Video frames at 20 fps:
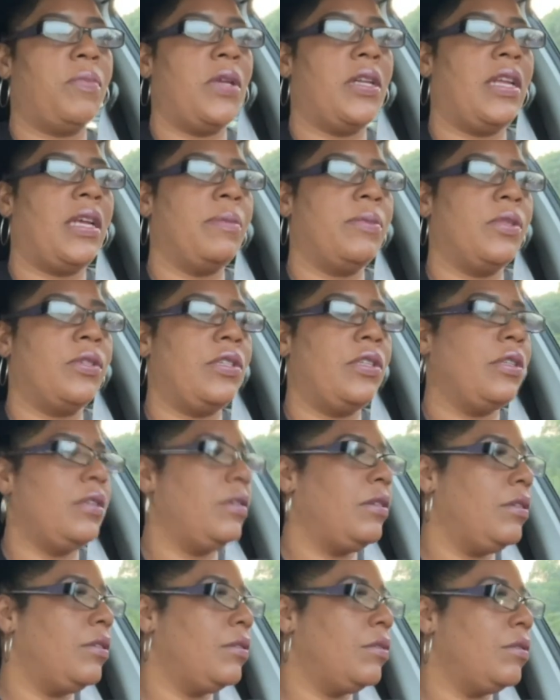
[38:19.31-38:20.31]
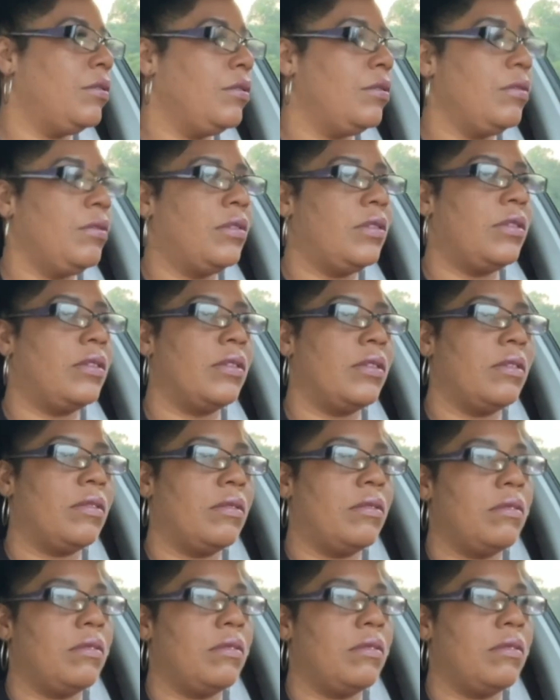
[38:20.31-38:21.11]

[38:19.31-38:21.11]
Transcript: been able to use